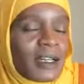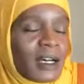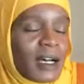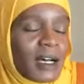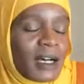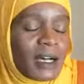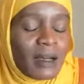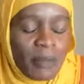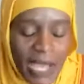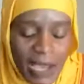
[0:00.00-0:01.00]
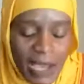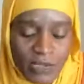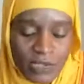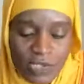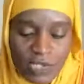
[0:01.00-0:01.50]
powdered
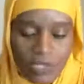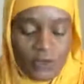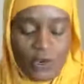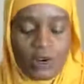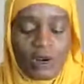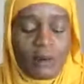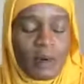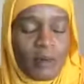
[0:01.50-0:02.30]
sugar form,